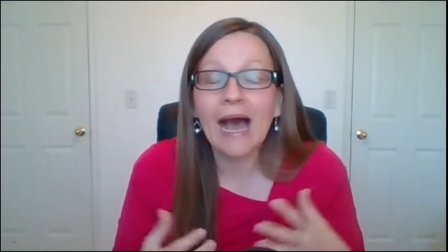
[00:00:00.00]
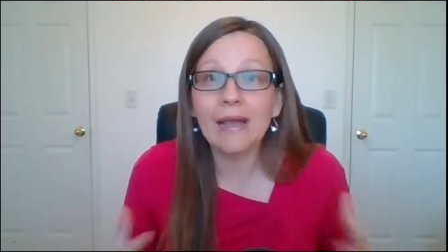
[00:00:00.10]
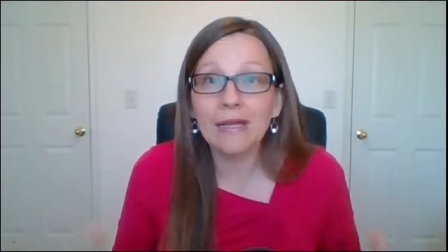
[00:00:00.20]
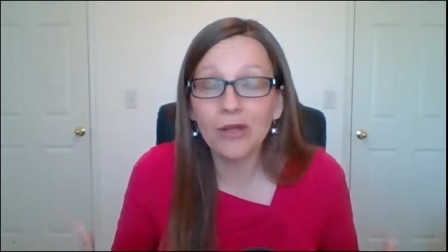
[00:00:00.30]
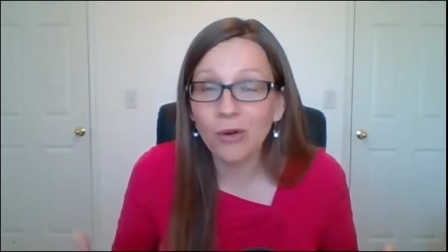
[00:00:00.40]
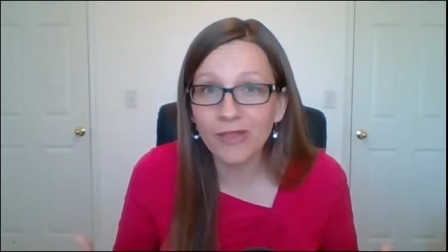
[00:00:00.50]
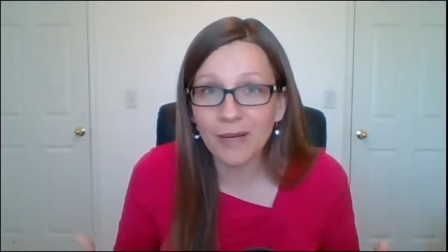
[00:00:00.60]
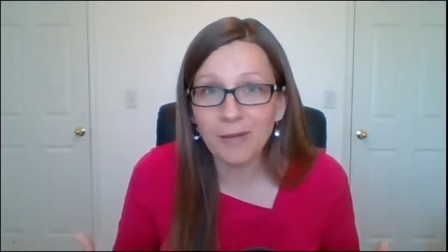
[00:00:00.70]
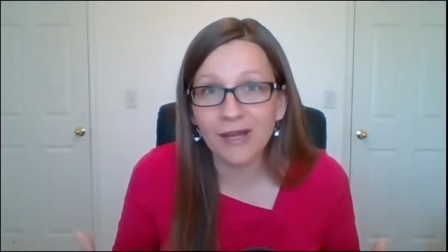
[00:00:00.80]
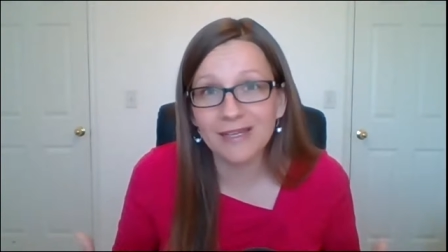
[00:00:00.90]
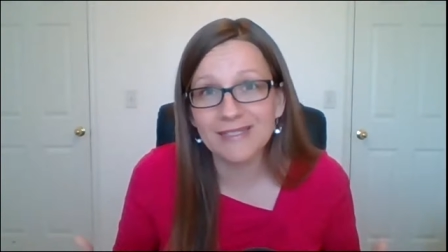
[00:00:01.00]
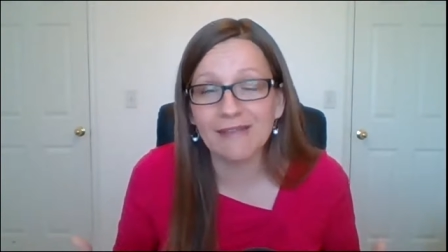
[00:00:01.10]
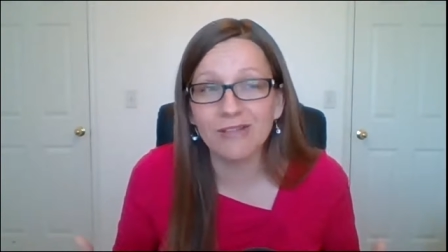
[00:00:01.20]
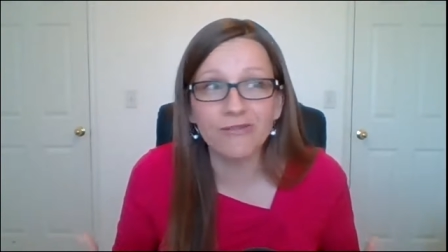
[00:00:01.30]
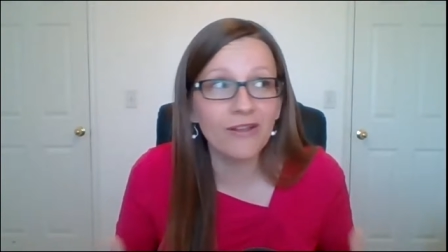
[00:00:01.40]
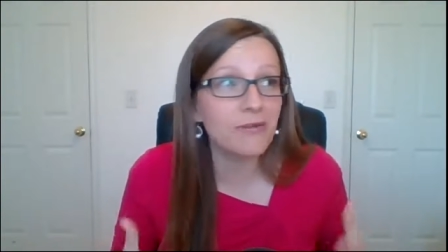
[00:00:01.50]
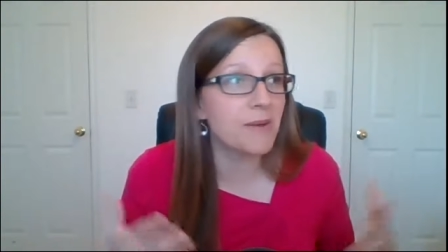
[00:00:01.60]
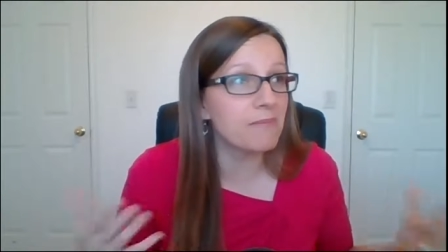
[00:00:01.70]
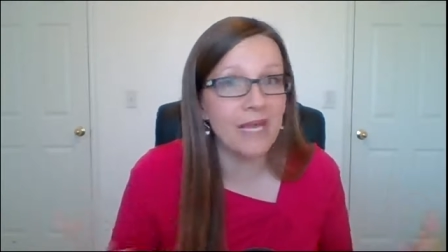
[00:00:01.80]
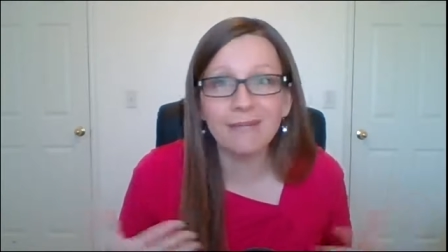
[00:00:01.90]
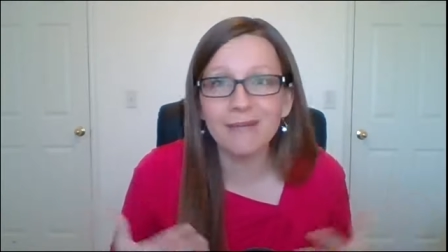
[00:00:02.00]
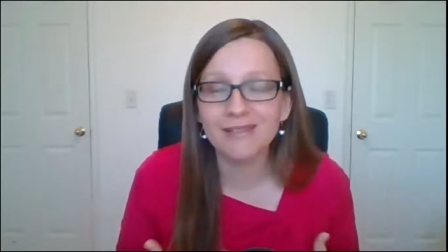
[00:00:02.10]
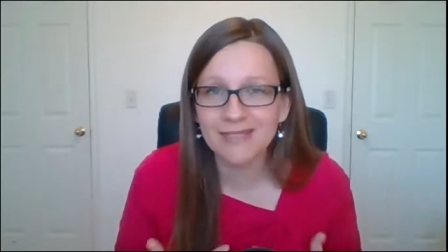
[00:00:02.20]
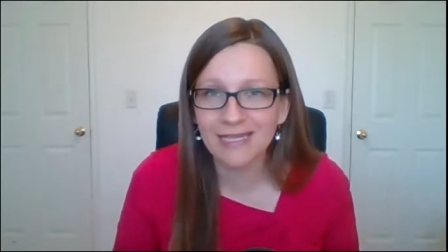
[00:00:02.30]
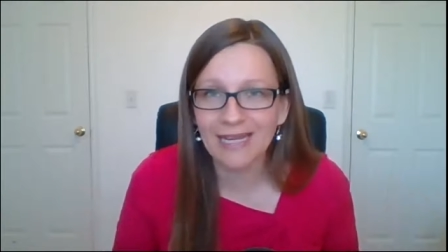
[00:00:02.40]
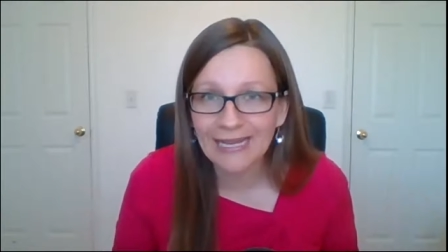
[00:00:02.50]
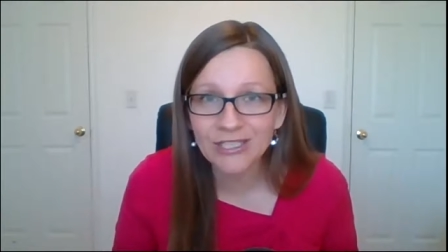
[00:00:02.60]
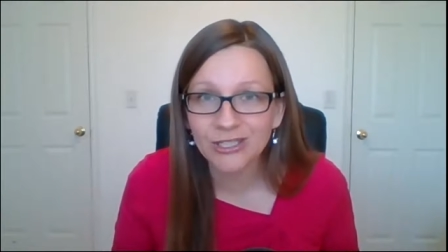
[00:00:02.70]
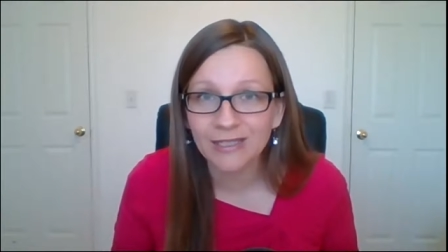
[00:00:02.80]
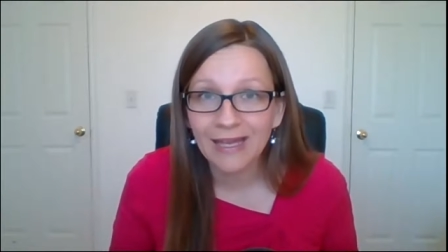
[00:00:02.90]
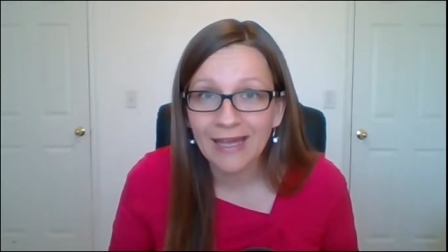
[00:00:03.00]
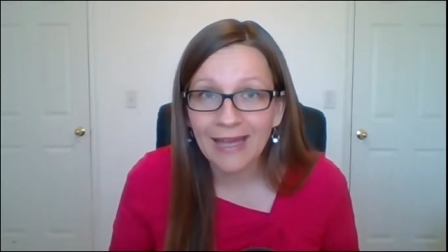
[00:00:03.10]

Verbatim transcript: I know that I'm not going to see Heavenly Father, but maybe I'll see an angel.